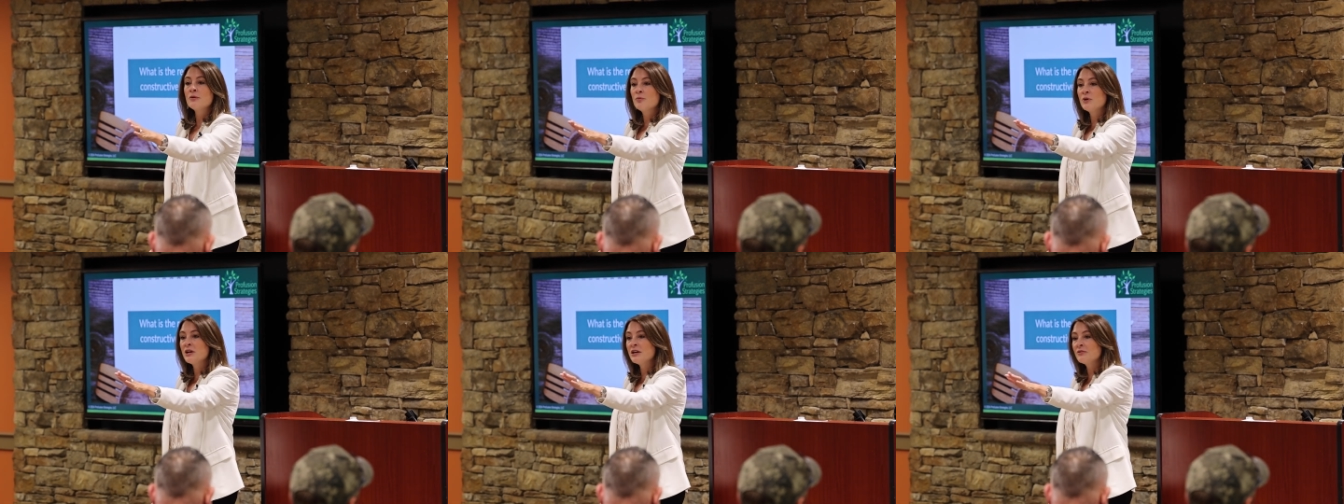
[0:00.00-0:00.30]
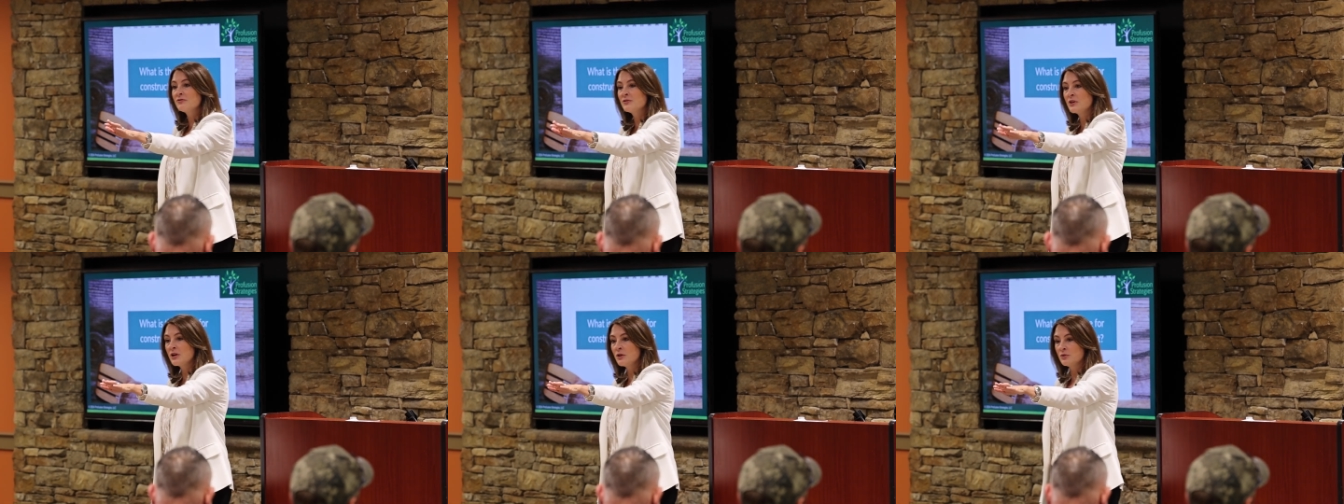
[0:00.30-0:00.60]

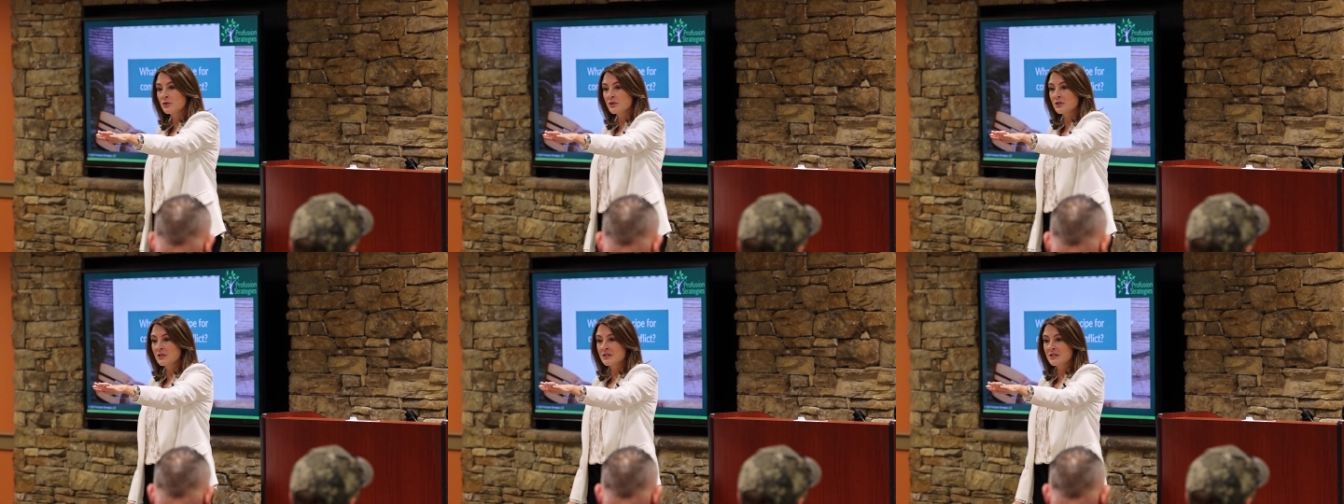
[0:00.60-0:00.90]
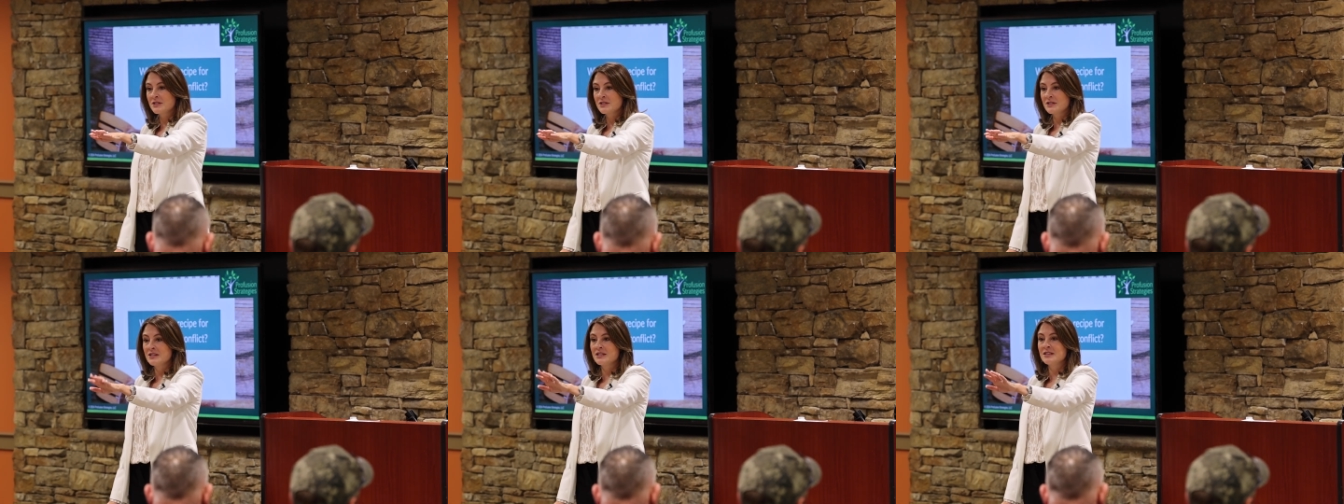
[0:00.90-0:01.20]
we've
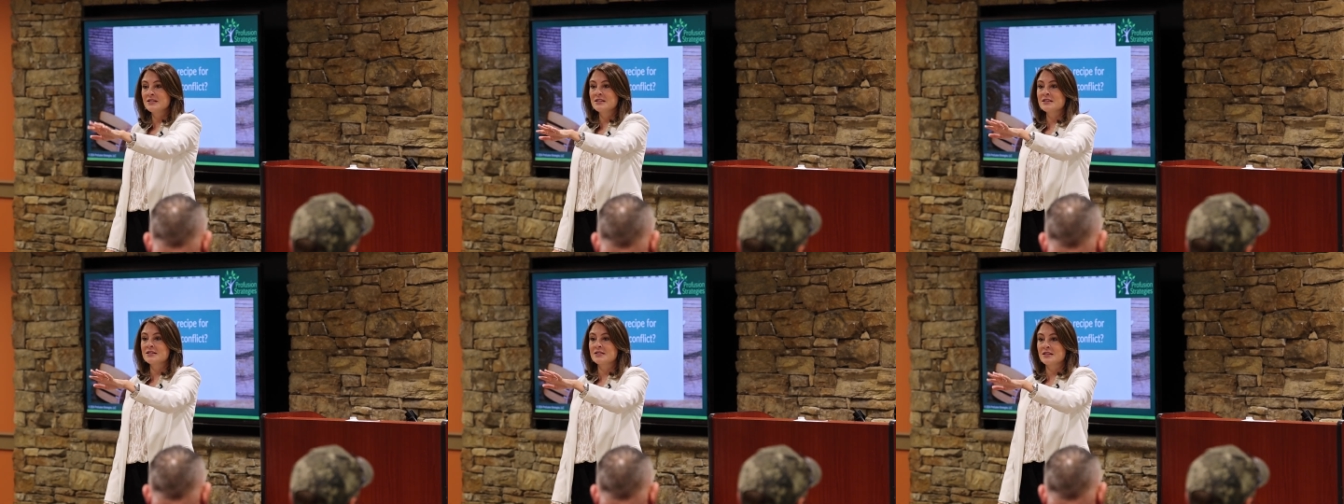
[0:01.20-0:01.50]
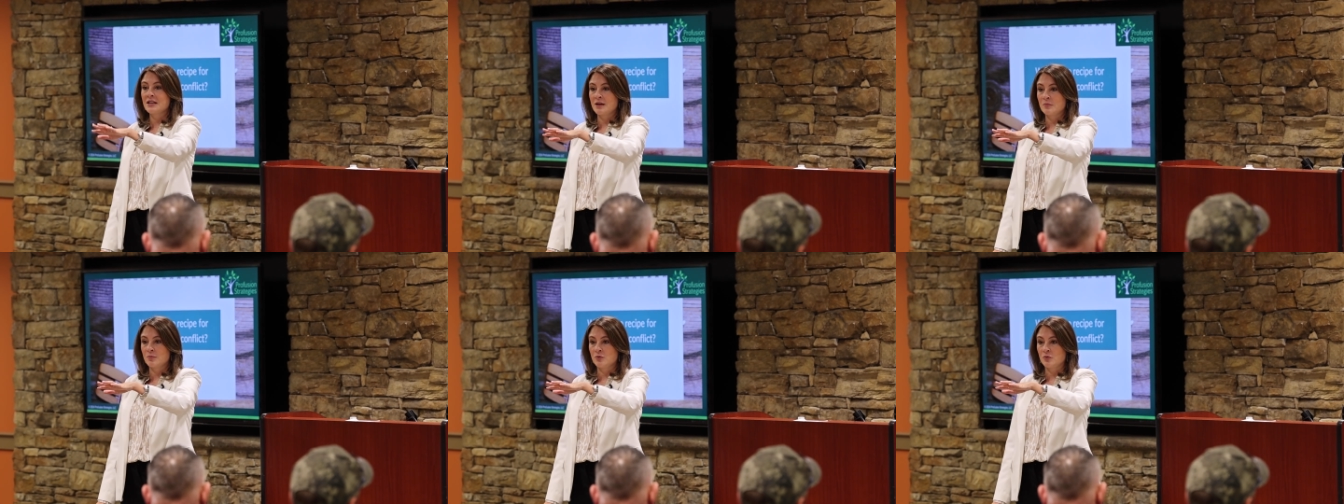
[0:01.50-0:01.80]
noticed these
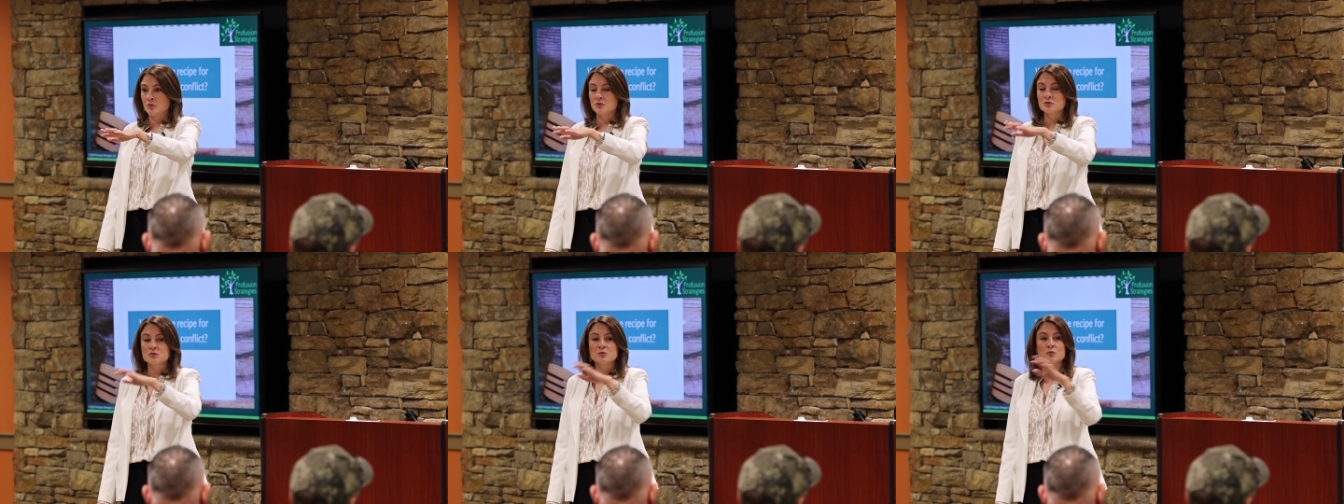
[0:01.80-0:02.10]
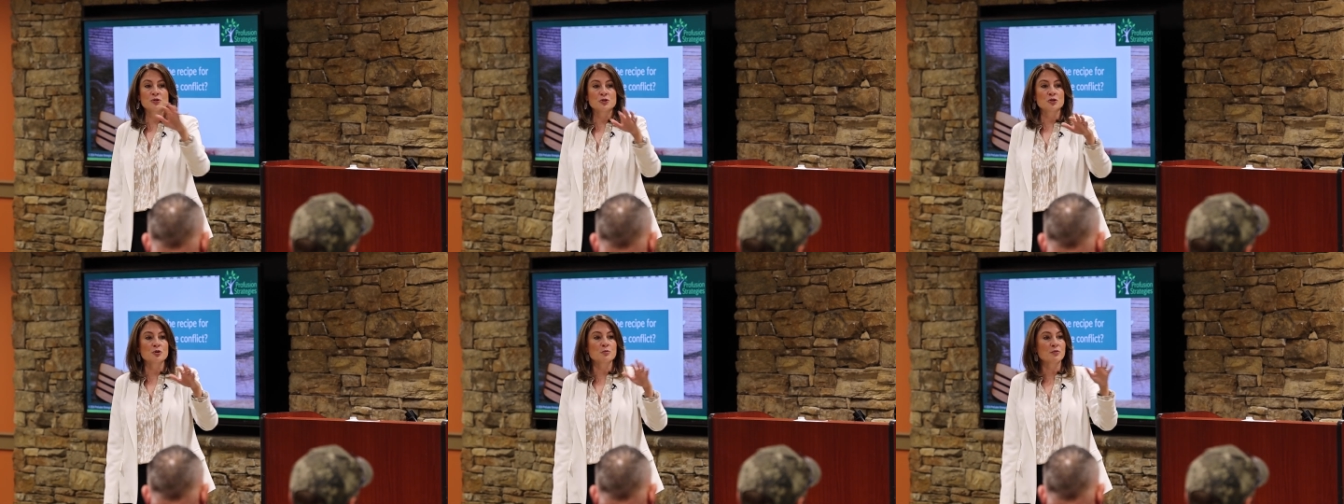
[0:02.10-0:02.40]
examples
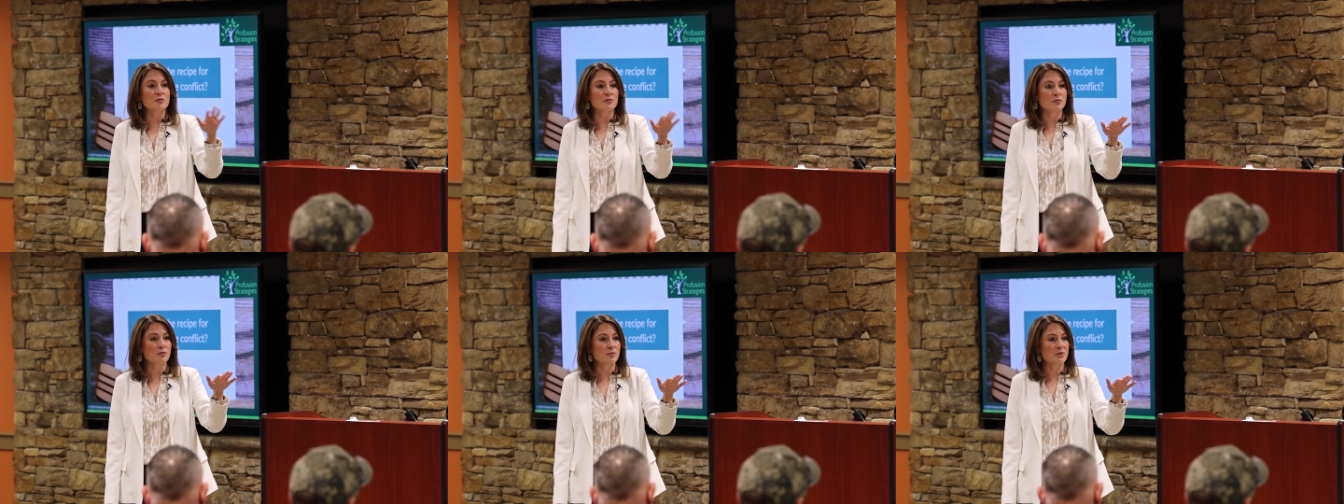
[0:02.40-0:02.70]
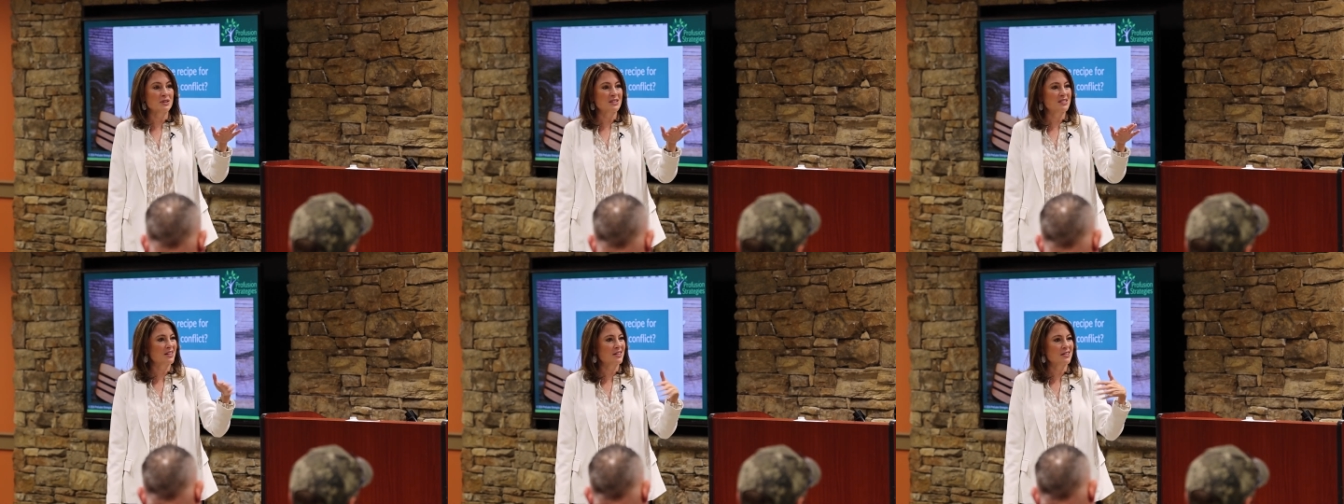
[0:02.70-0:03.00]
where your
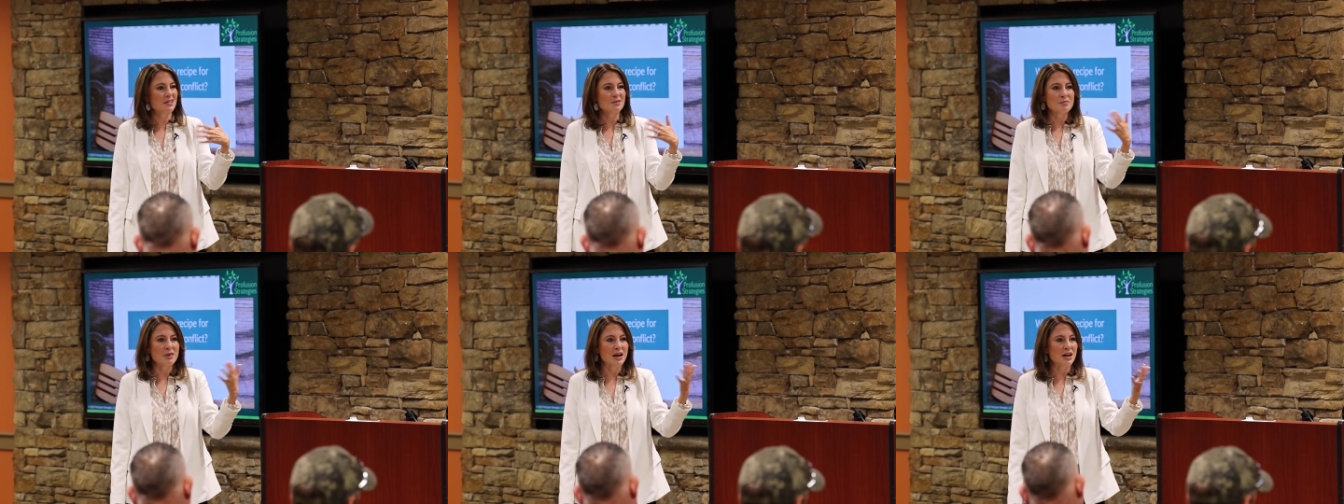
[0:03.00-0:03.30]
performance doesn't